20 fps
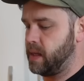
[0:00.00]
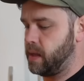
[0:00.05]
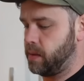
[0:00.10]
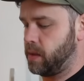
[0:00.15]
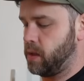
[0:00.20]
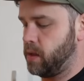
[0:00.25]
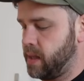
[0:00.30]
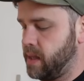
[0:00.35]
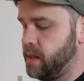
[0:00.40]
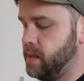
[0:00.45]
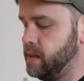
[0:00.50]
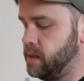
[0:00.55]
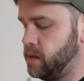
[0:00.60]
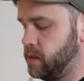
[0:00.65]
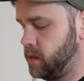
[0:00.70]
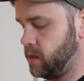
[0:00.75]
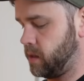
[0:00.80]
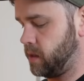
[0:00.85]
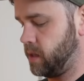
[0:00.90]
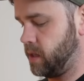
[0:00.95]
now we've got to get these
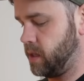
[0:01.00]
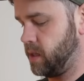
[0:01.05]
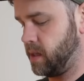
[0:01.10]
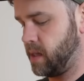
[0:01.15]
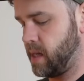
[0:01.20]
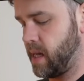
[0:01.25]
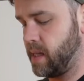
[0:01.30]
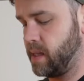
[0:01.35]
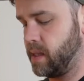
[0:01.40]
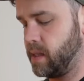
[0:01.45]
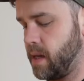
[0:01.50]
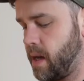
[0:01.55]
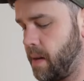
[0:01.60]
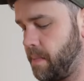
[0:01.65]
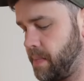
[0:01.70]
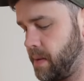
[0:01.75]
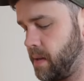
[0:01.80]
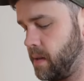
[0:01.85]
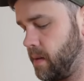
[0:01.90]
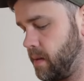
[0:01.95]
sausages cased up.